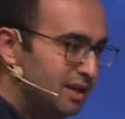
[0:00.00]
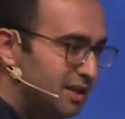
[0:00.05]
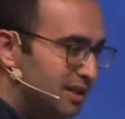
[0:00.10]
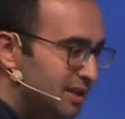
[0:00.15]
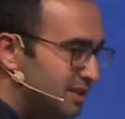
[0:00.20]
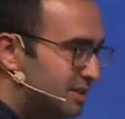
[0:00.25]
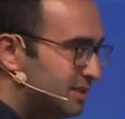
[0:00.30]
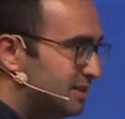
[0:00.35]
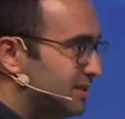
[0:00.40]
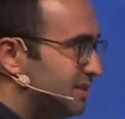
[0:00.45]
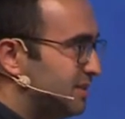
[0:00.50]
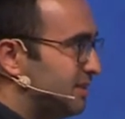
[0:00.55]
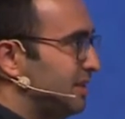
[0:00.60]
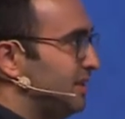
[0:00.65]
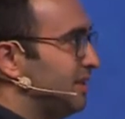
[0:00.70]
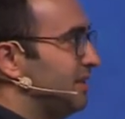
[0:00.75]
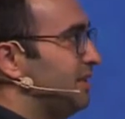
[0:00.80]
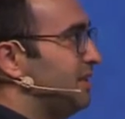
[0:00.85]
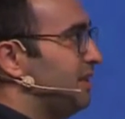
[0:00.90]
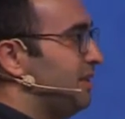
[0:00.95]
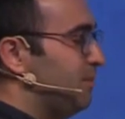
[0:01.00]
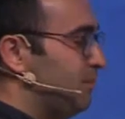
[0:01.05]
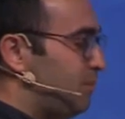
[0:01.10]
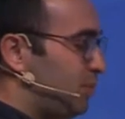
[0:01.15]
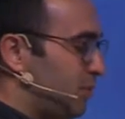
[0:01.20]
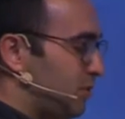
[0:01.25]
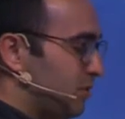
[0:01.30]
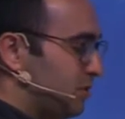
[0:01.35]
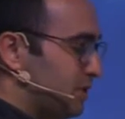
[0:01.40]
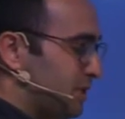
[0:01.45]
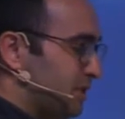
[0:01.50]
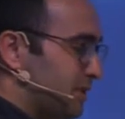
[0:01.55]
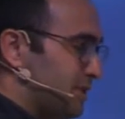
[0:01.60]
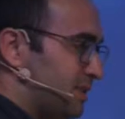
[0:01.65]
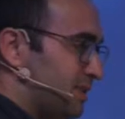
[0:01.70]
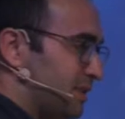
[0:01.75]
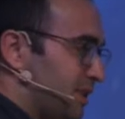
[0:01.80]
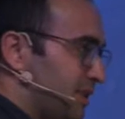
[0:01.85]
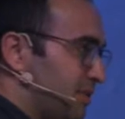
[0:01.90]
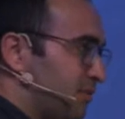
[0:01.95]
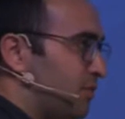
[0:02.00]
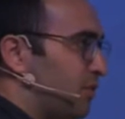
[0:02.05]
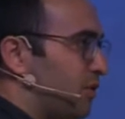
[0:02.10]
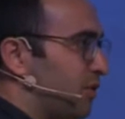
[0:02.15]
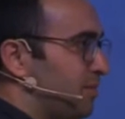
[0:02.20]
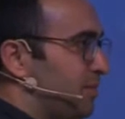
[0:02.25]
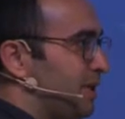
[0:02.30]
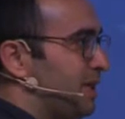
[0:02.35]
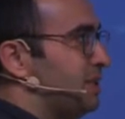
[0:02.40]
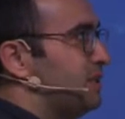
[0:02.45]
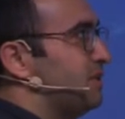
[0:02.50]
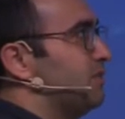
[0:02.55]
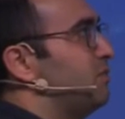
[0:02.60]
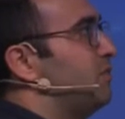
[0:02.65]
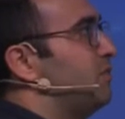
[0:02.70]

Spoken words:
It is really important information